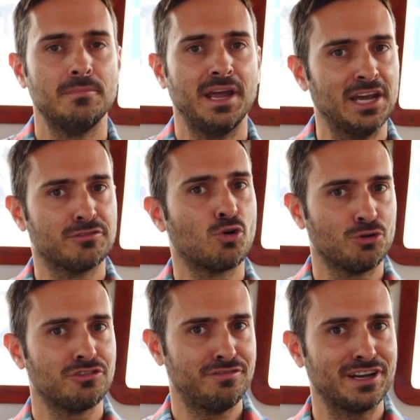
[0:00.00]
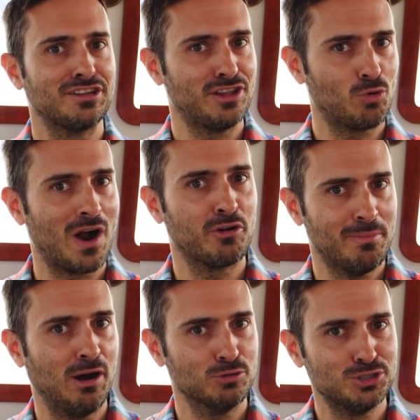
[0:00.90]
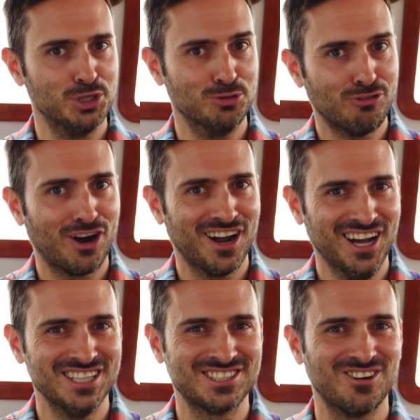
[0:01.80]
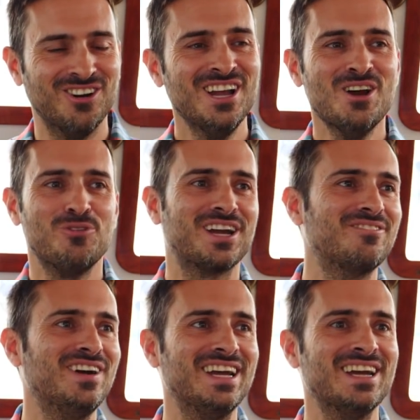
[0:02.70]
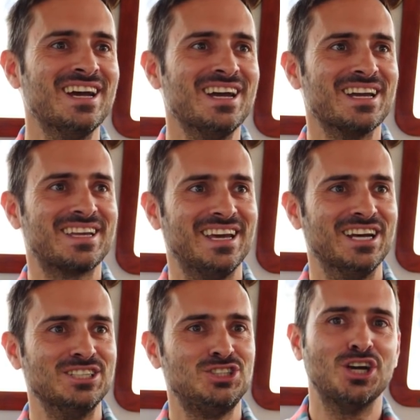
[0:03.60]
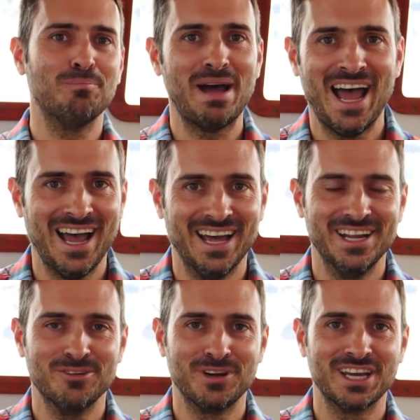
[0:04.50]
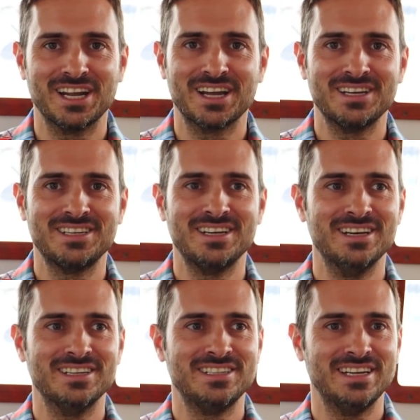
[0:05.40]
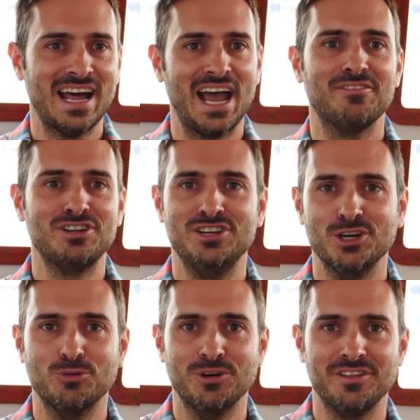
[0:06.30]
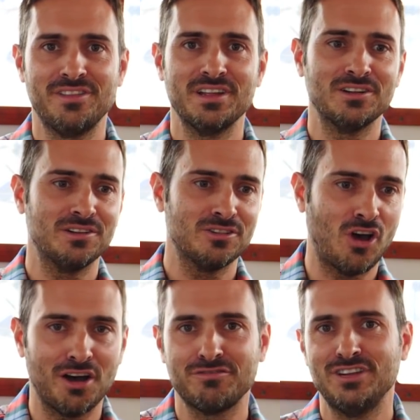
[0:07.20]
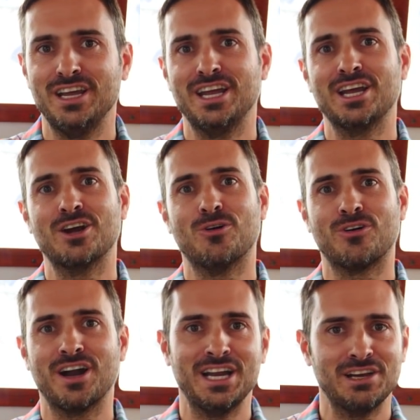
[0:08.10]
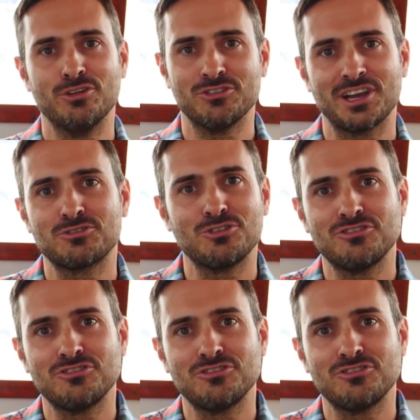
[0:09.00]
And of course the fact that they route them out too for us. So we get to jump ahead, and we get to not have to deal with lofting or any of those extra